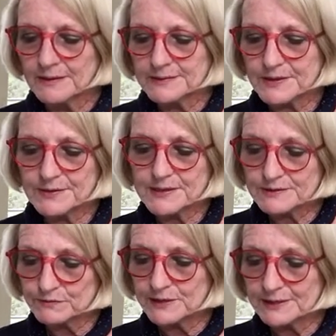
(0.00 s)
So these
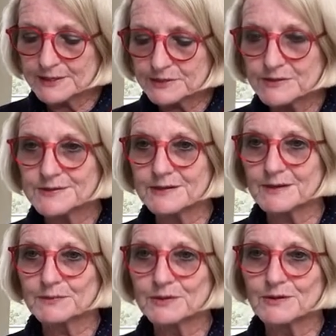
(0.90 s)
are real issues,
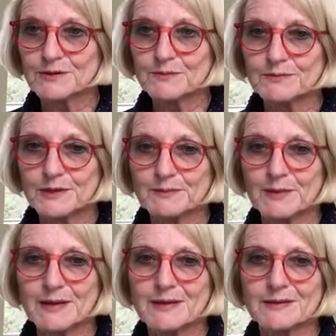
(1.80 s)
and
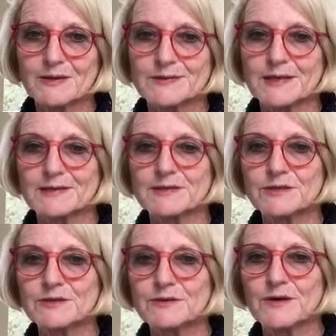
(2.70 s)
my heart goes out to
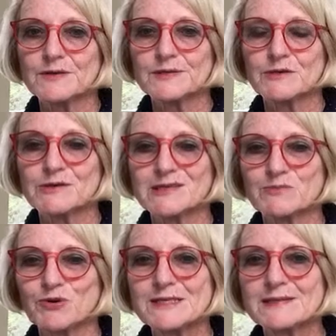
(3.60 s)
you, those who are
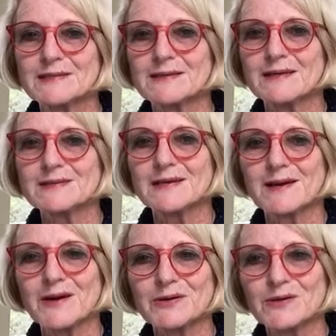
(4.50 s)
expressing that, saying,
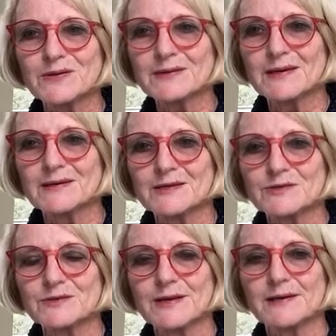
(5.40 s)
how on earth can I
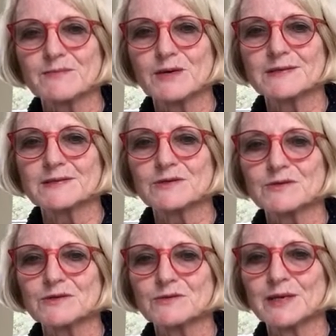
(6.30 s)
do that in my
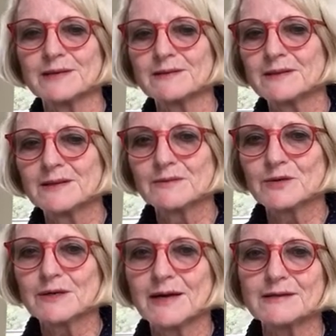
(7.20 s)
school when
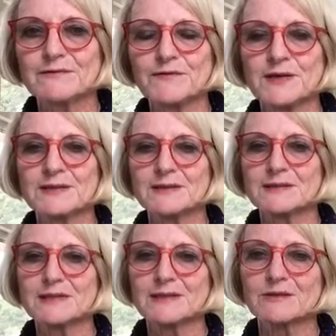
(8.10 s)
we're underfunded, the
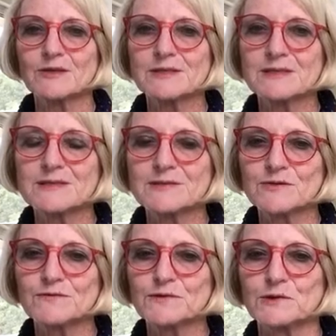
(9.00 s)
technology is
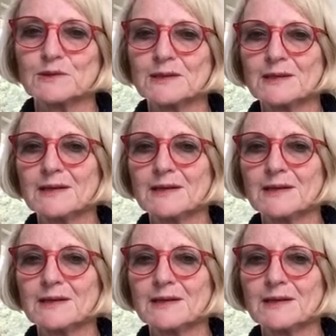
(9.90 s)
awful.